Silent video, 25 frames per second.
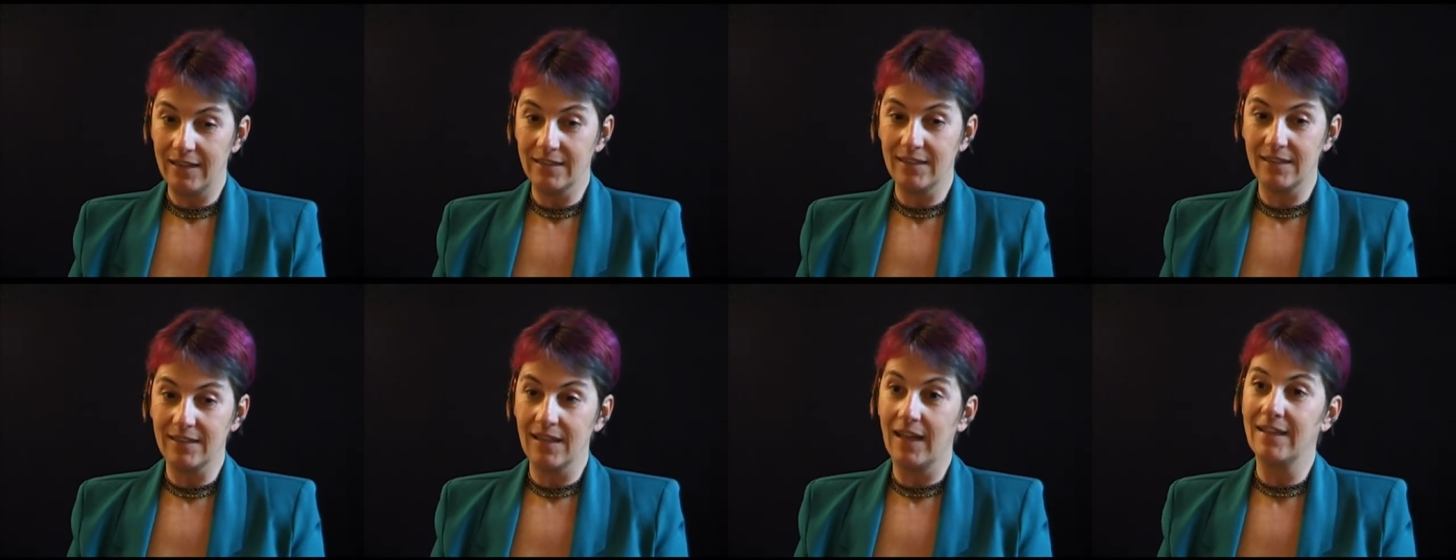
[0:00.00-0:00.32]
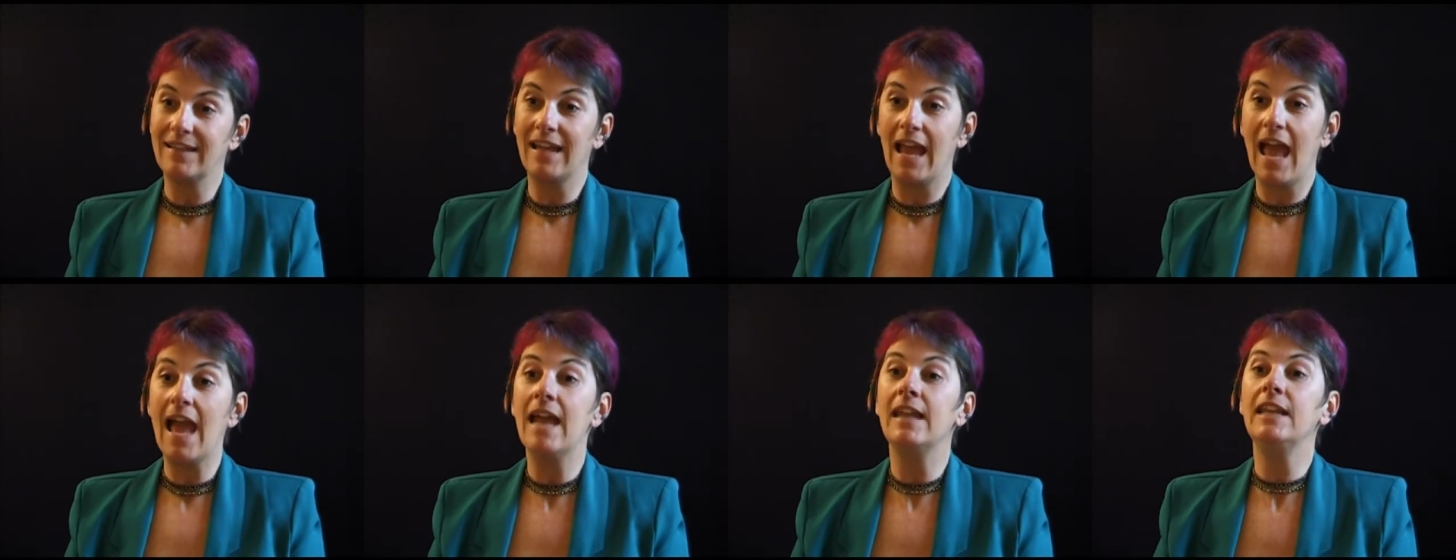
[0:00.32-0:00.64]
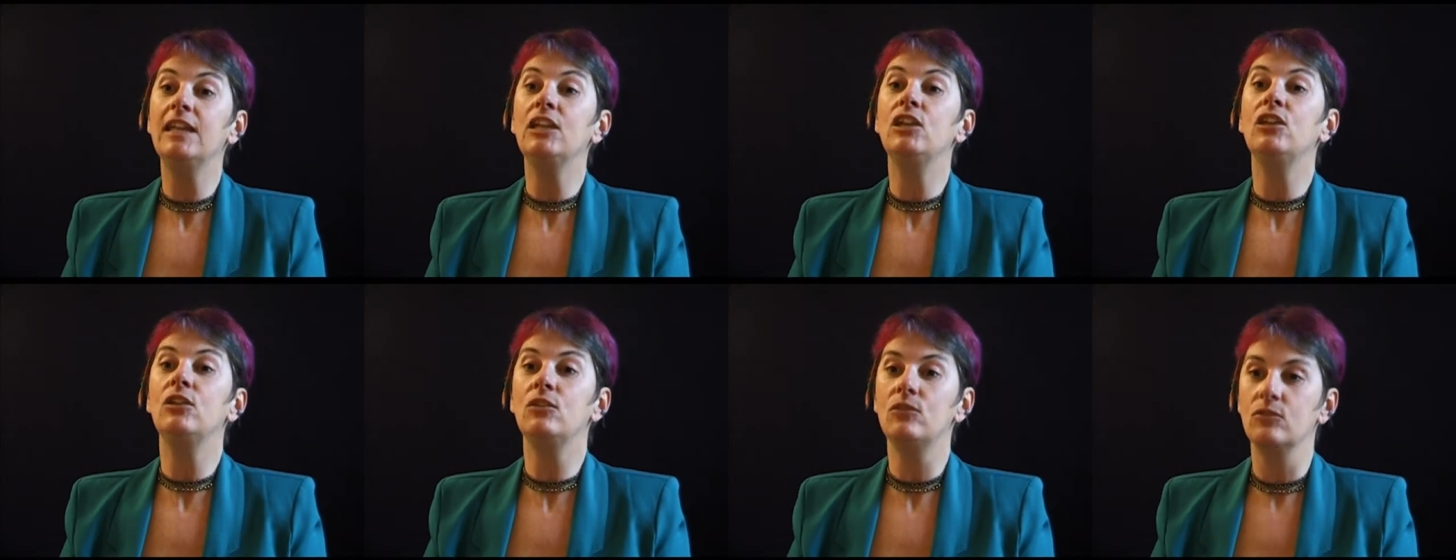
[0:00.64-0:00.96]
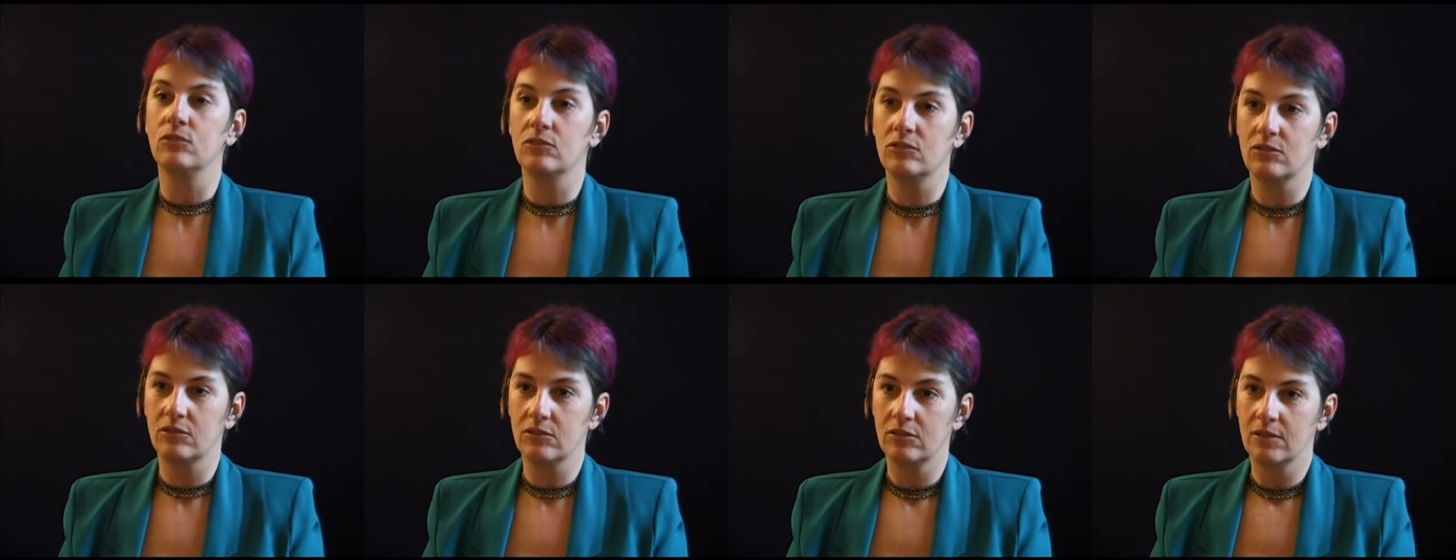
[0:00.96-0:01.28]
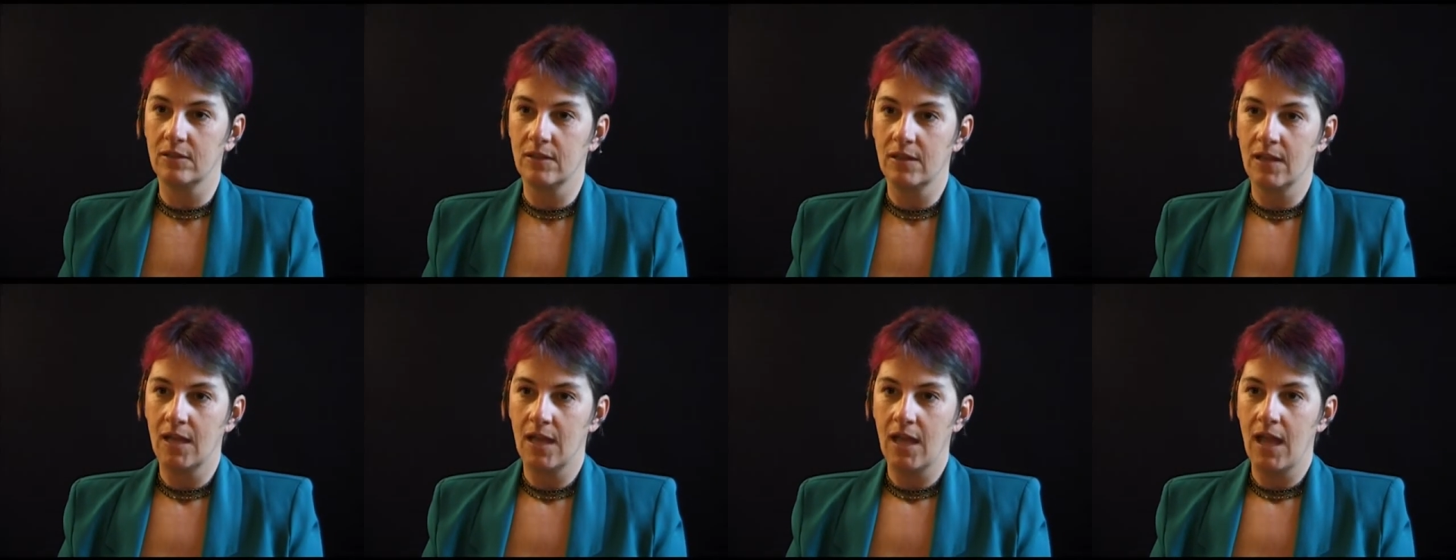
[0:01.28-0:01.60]
is this idea any use?
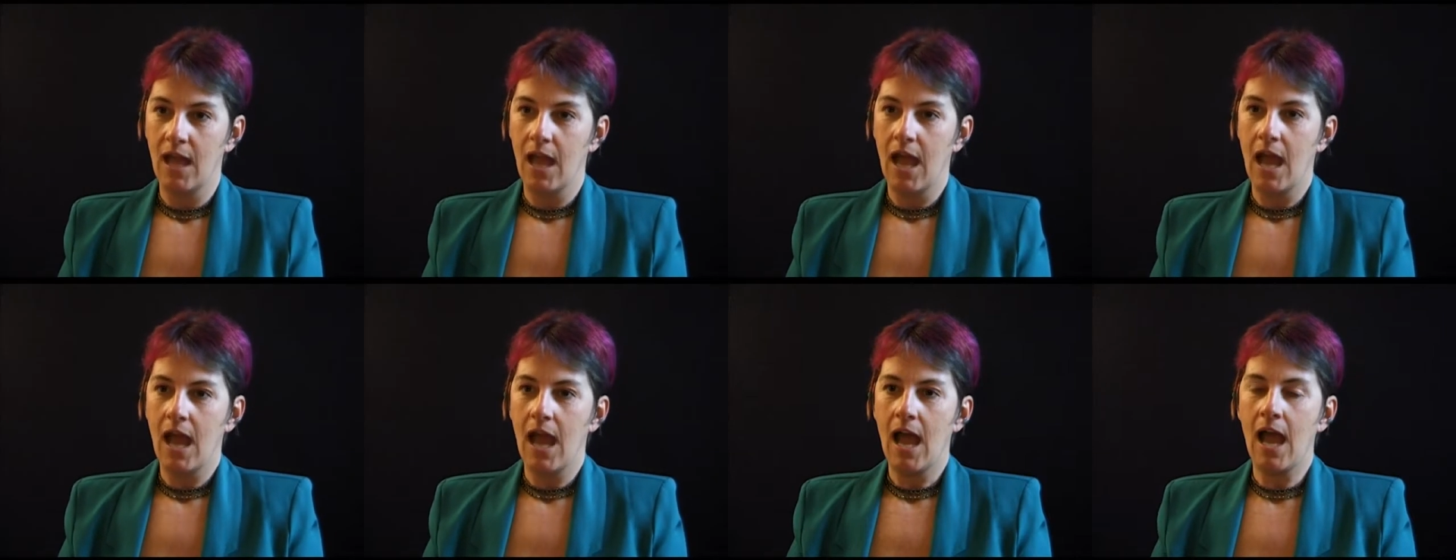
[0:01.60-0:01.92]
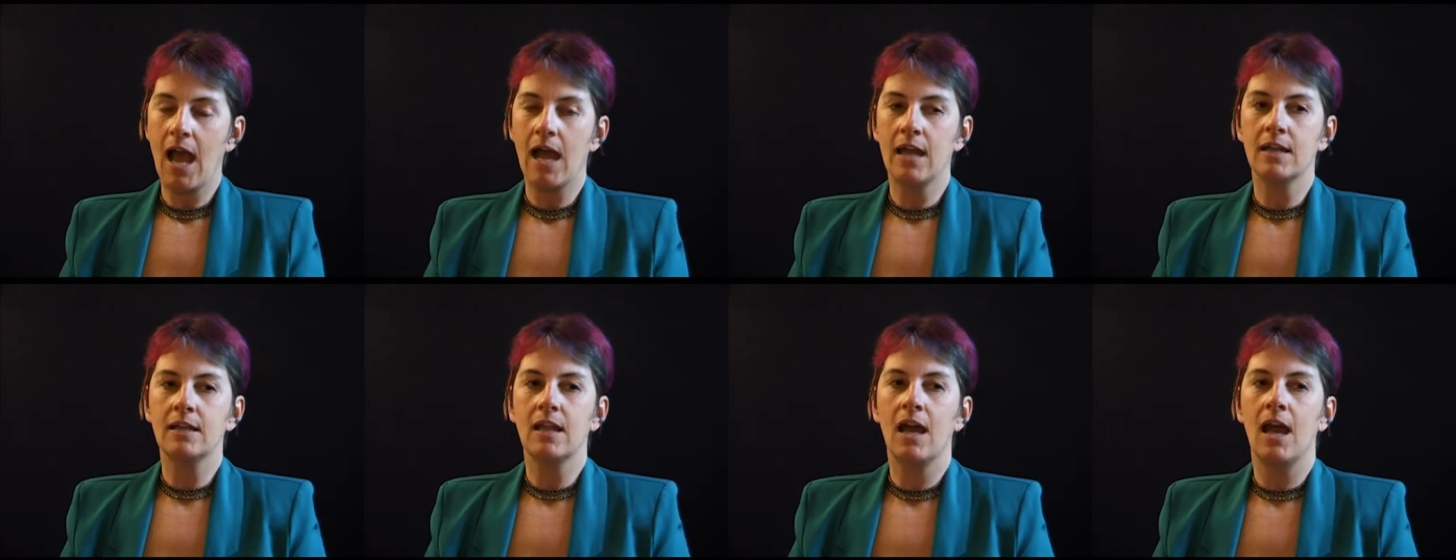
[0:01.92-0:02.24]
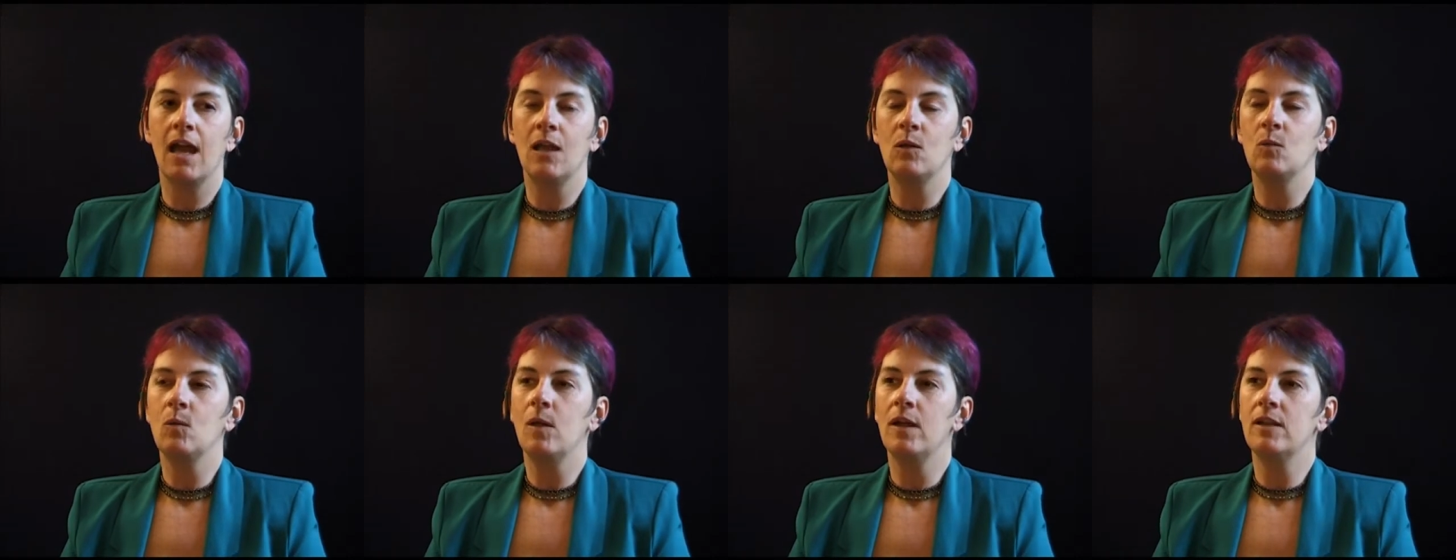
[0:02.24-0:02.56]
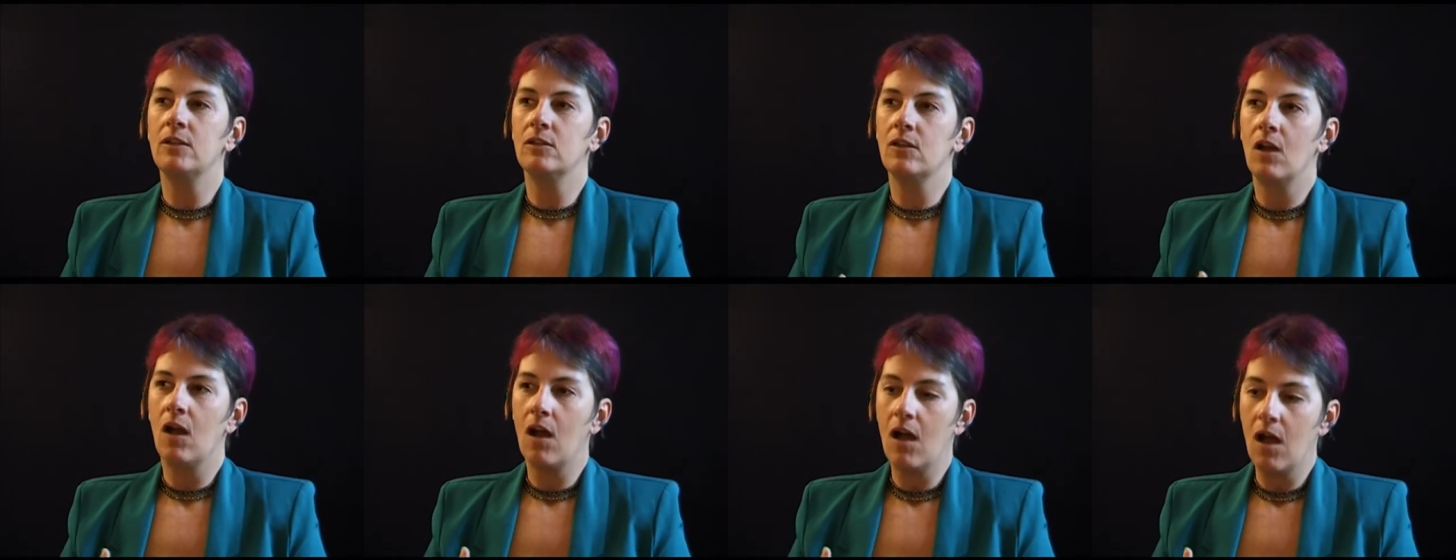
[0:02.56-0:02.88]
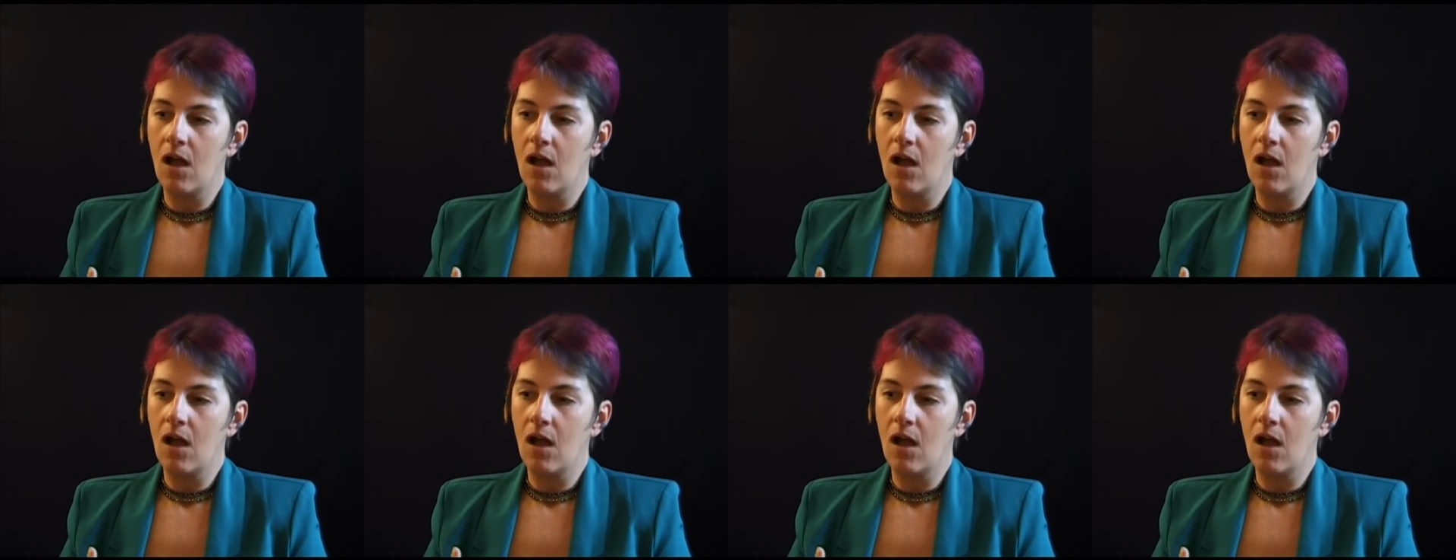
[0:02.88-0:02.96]
And I went